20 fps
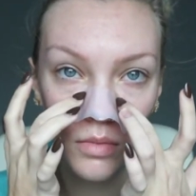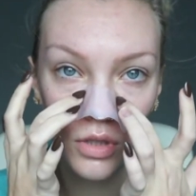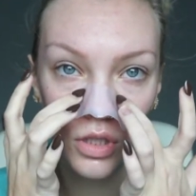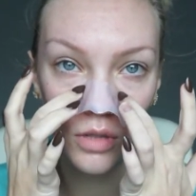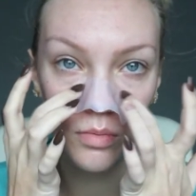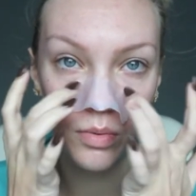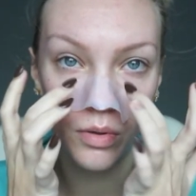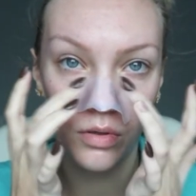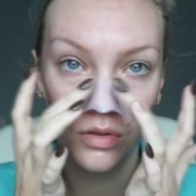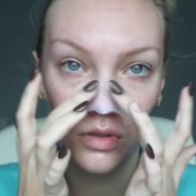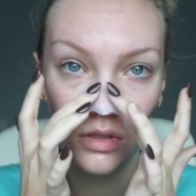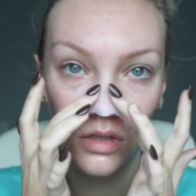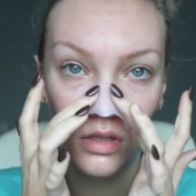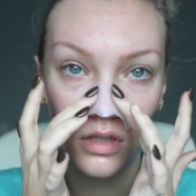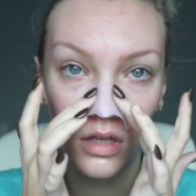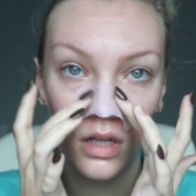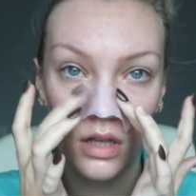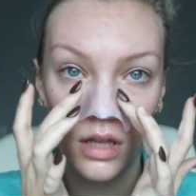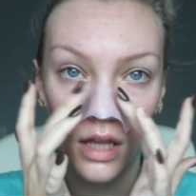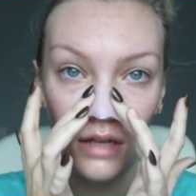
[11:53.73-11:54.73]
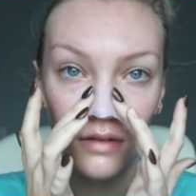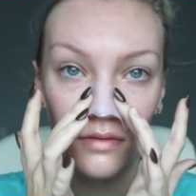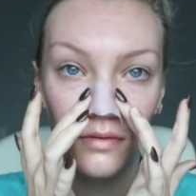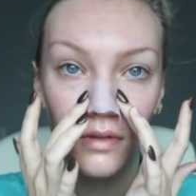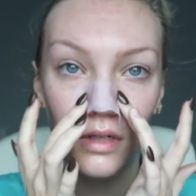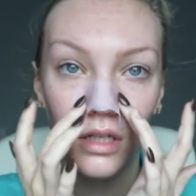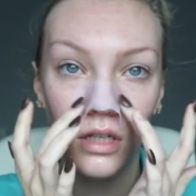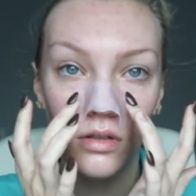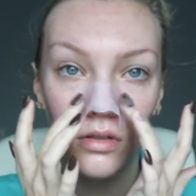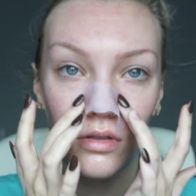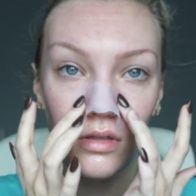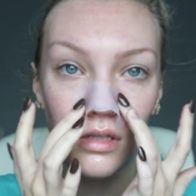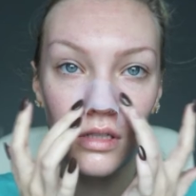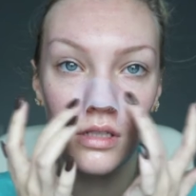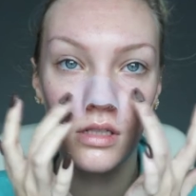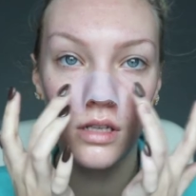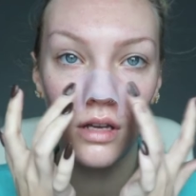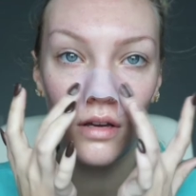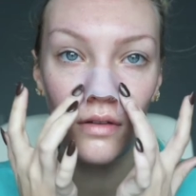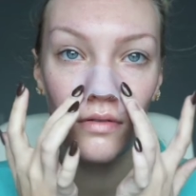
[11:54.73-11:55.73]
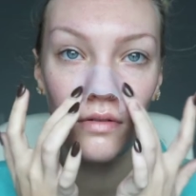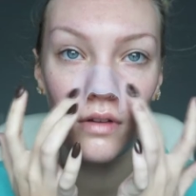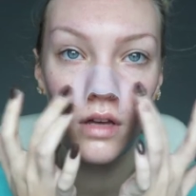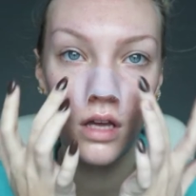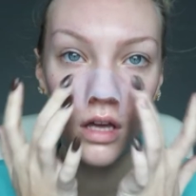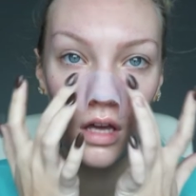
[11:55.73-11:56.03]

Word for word: but she posts a lot of videos and stuff